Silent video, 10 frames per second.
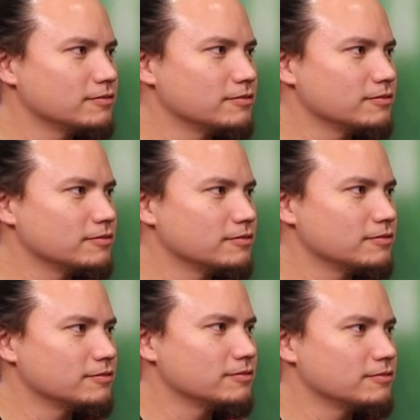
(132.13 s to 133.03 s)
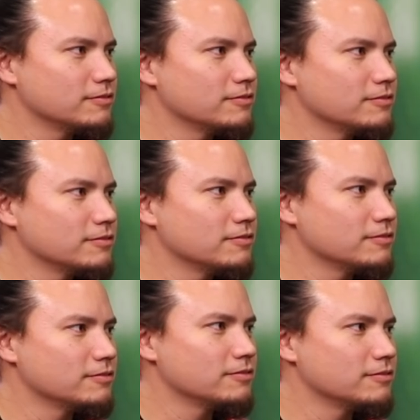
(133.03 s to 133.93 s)

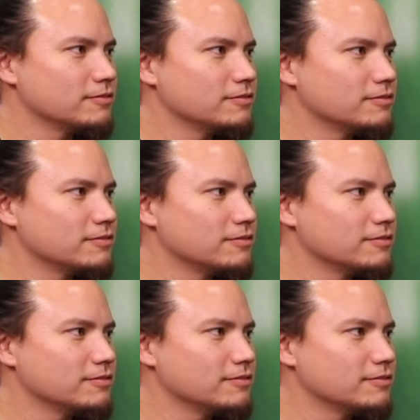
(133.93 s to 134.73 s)
No words are spoken by the person on screen.